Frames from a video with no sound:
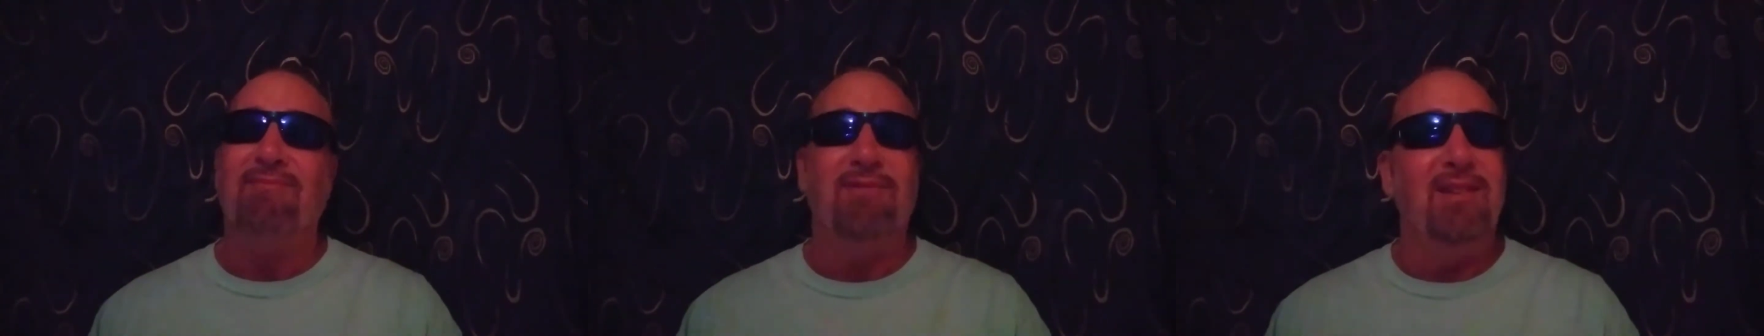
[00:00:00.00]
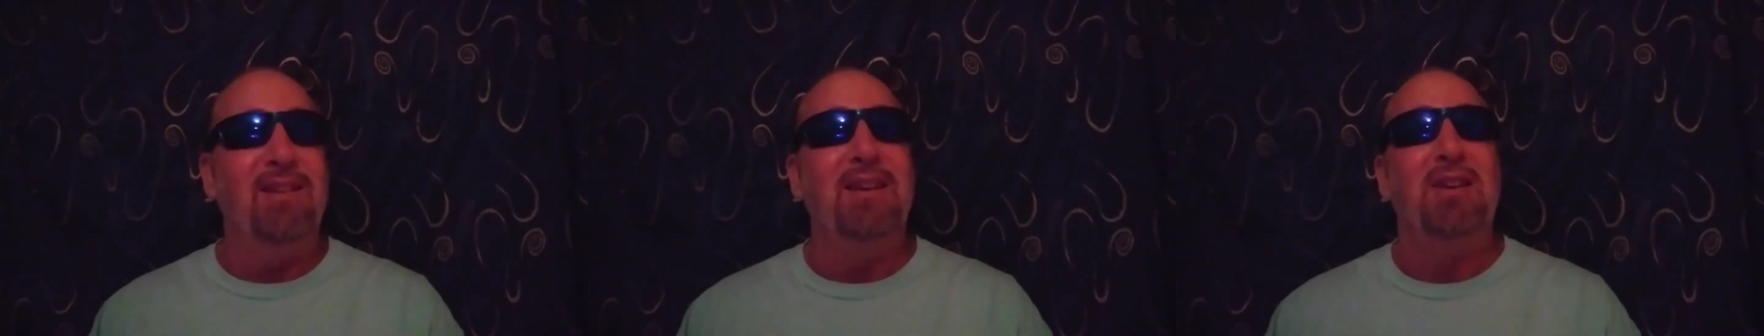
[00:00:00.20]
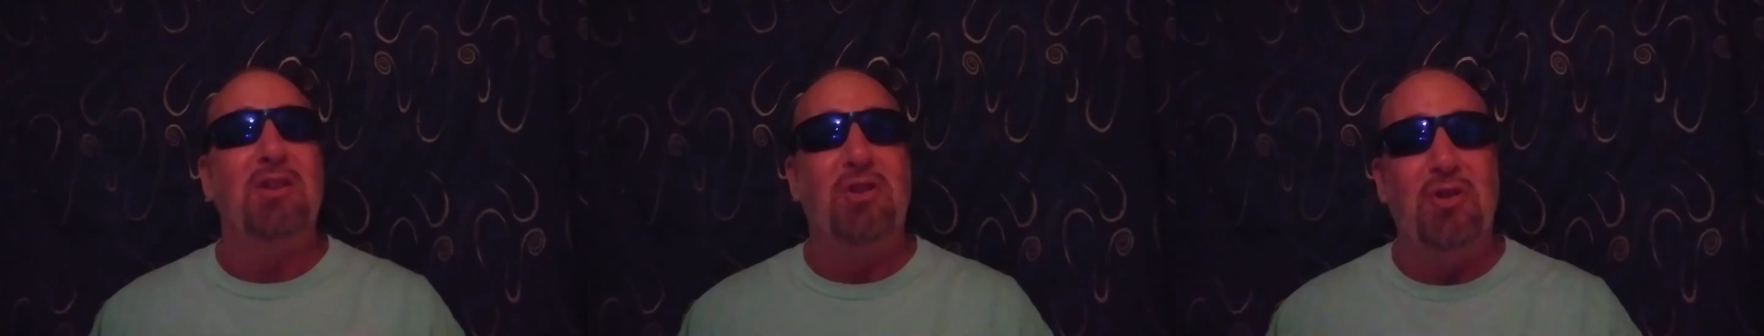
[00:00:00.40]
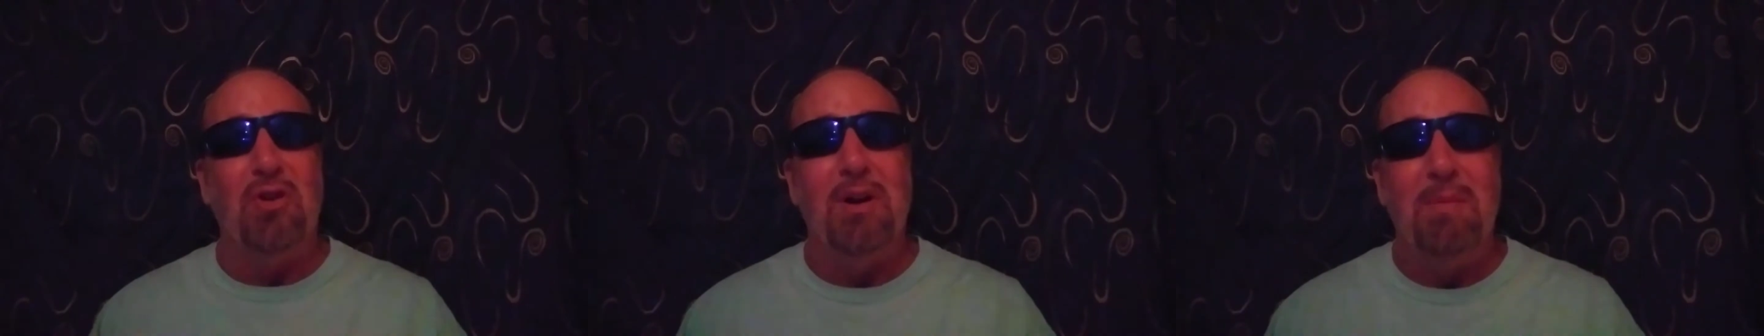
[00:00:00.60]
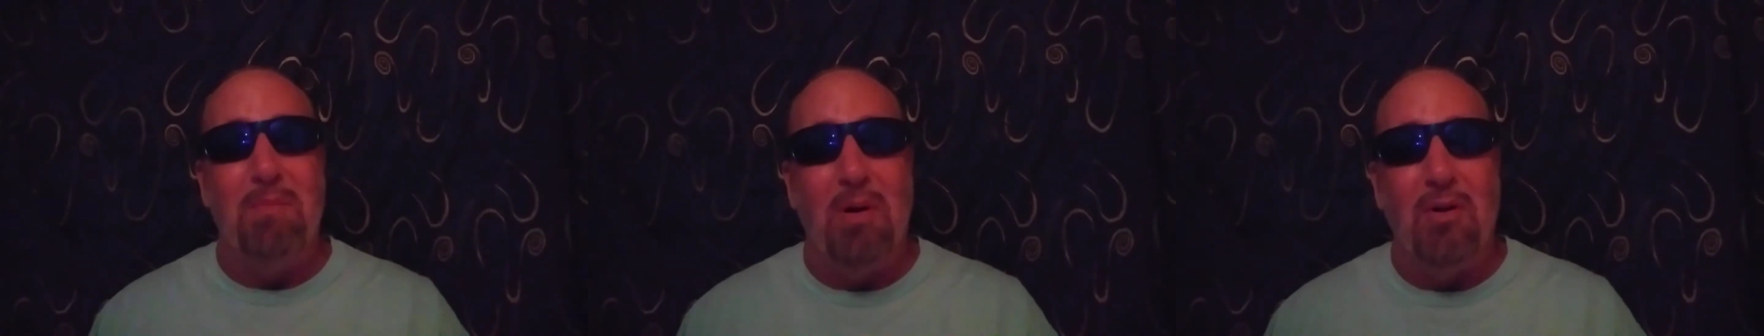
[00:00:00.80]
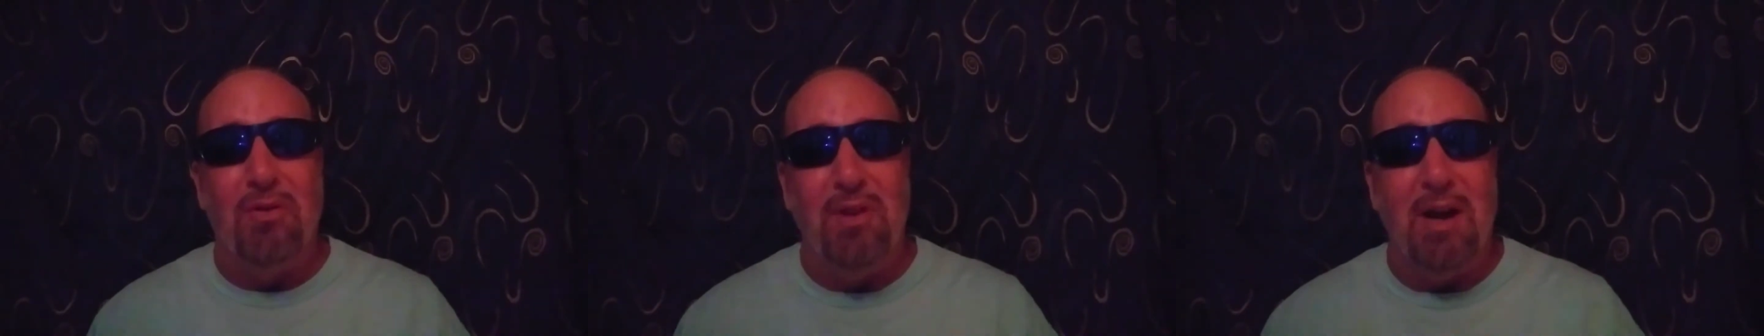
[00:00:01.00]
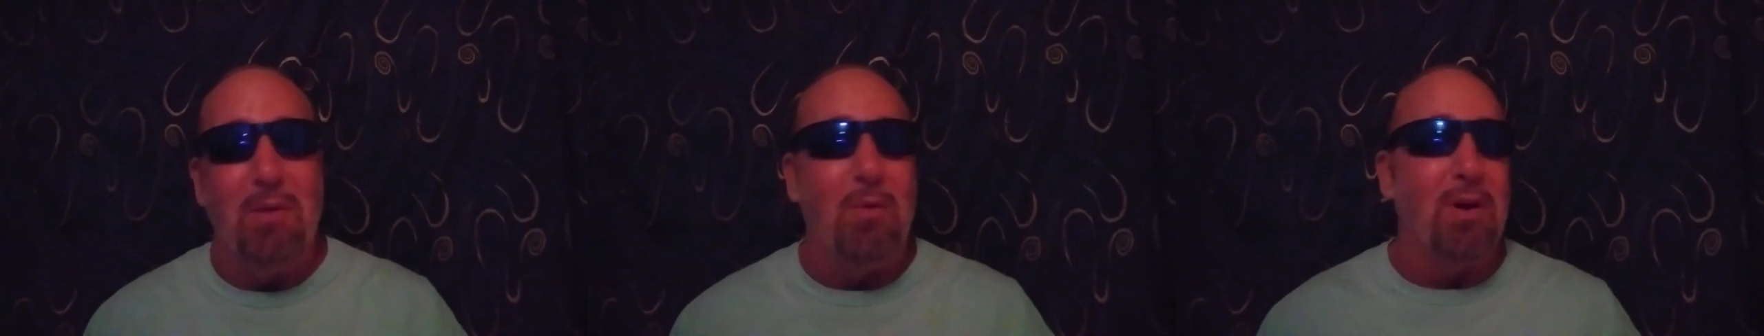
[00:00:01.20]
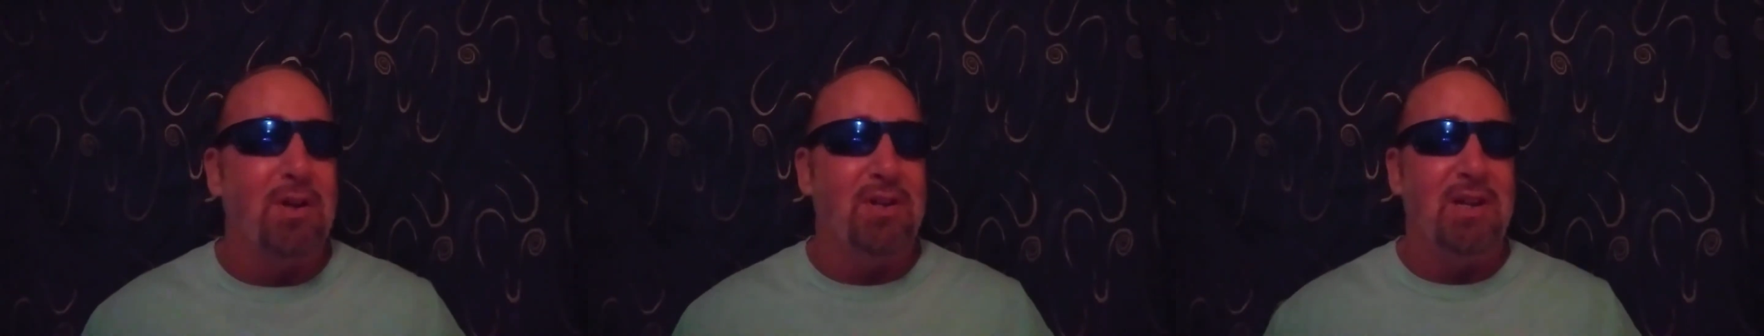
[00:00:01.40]
really enjoy both
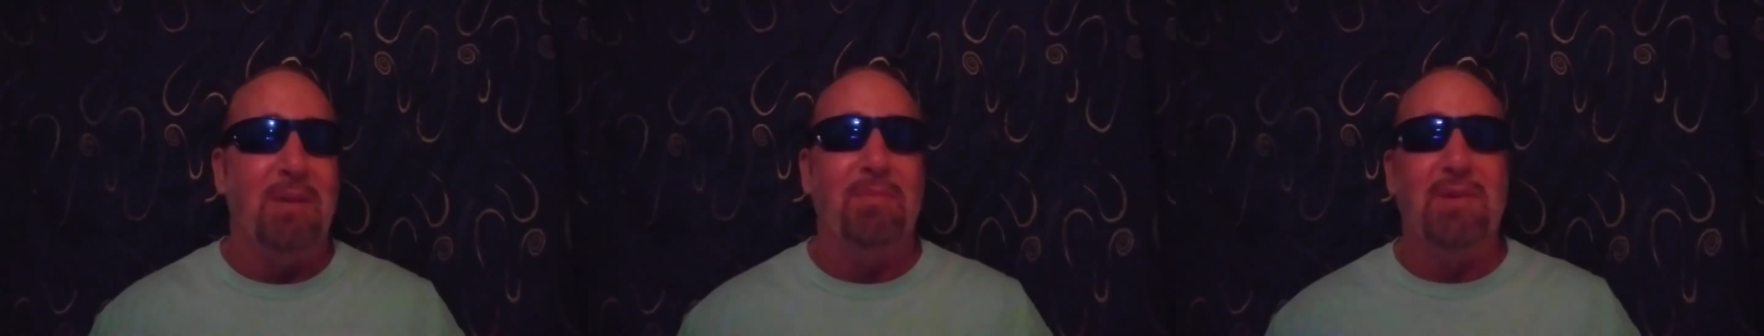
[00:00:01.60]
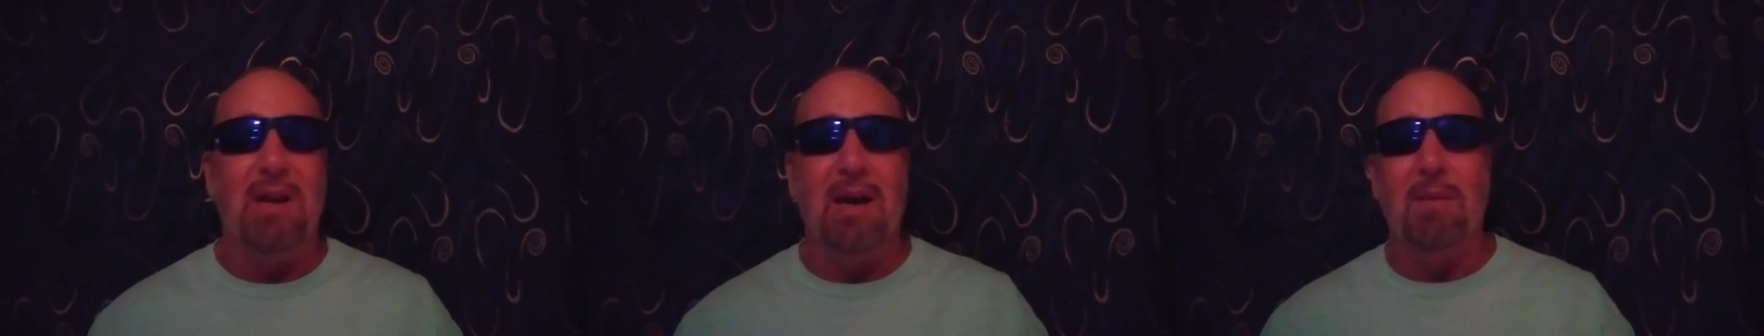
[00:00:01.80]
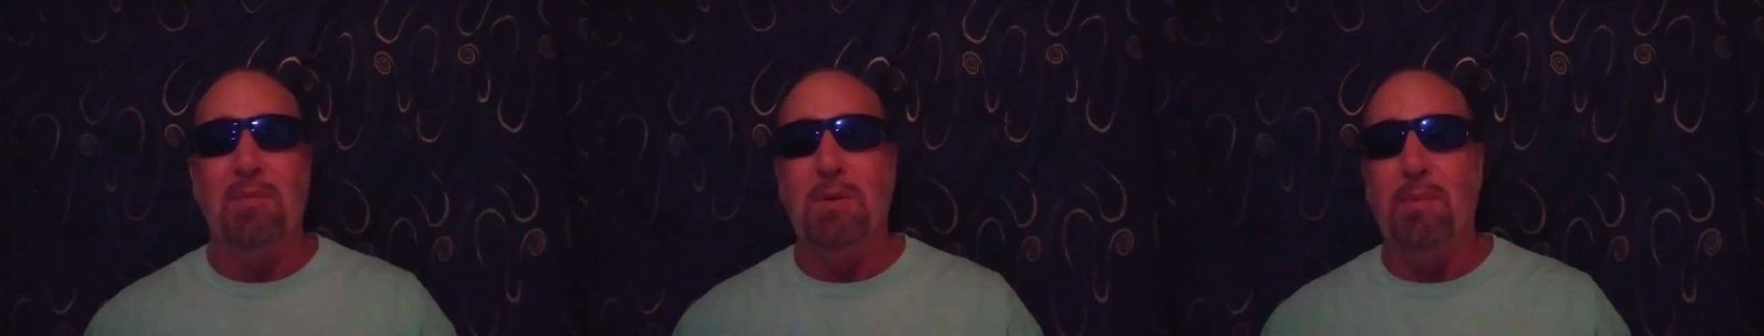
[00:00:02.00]
networks sometimes.